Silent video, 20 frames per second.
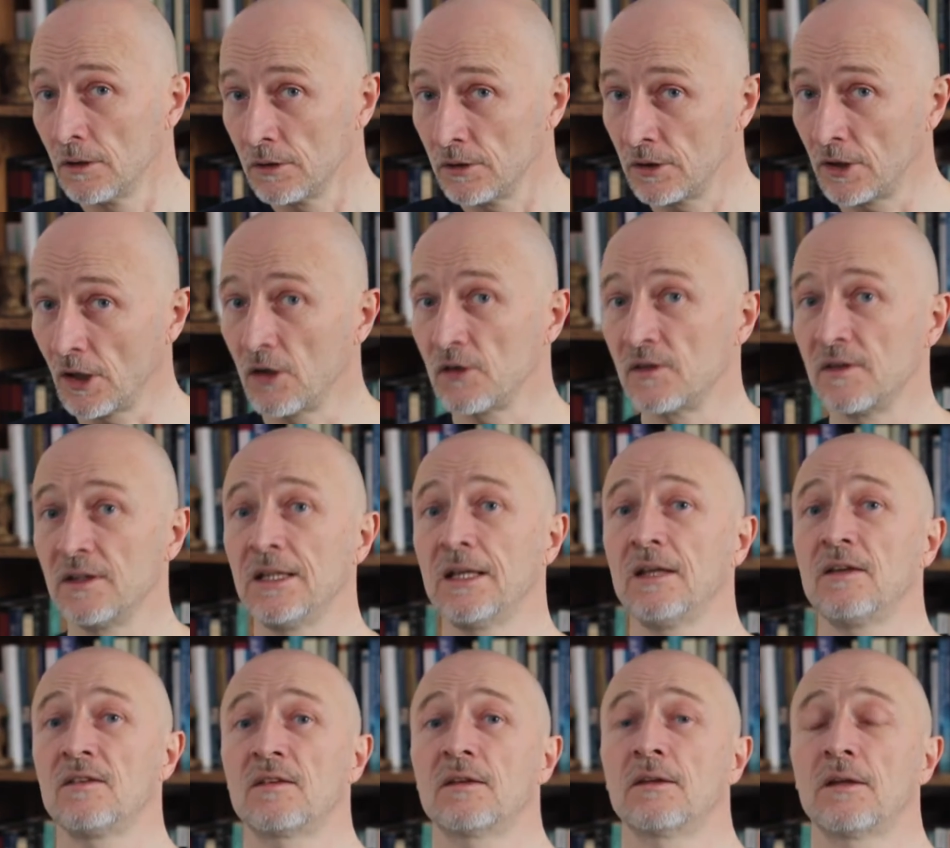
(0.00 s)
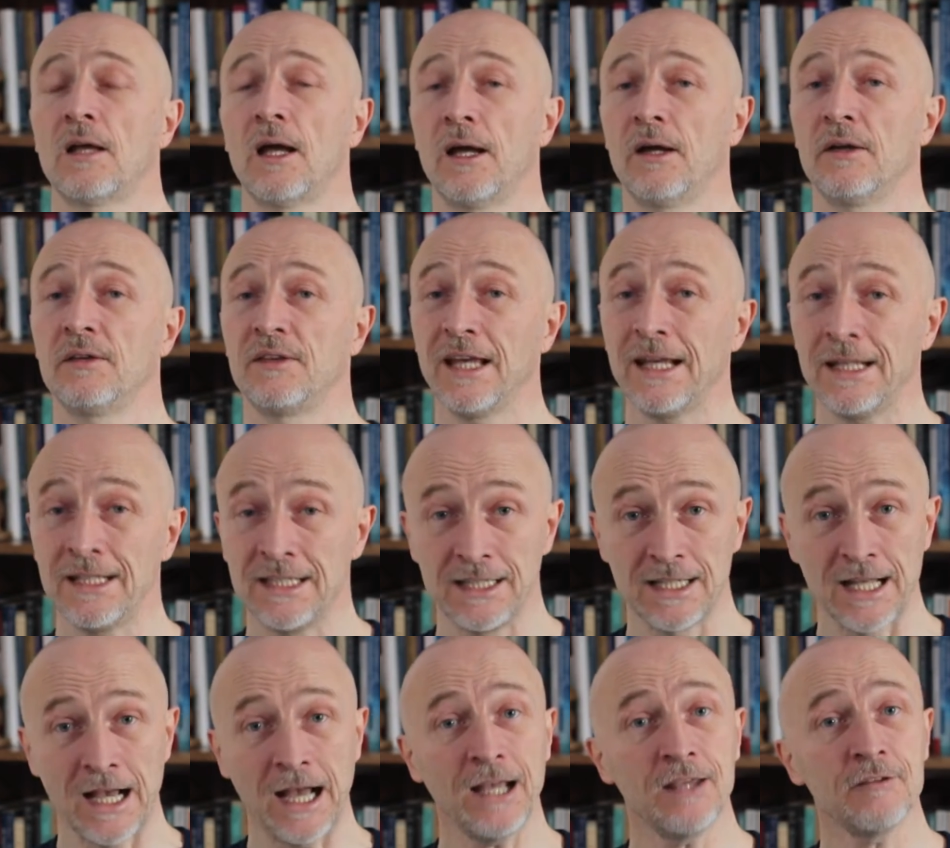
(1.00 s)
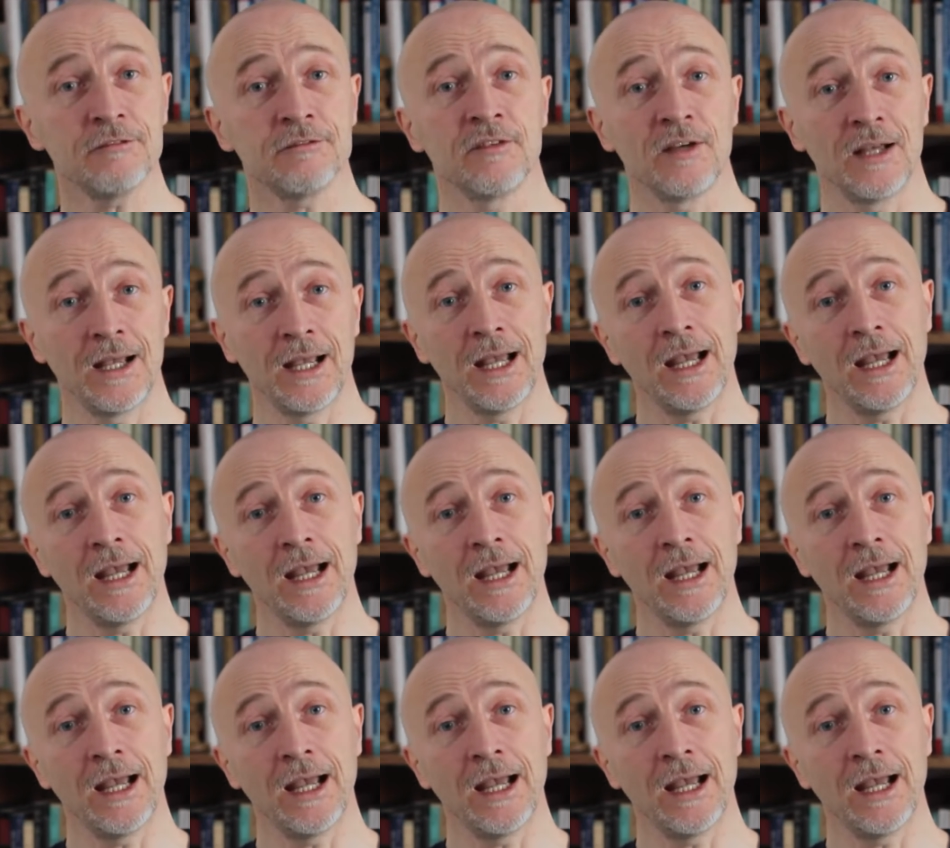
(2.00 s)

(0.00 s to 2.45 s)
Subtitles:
does in his daily life,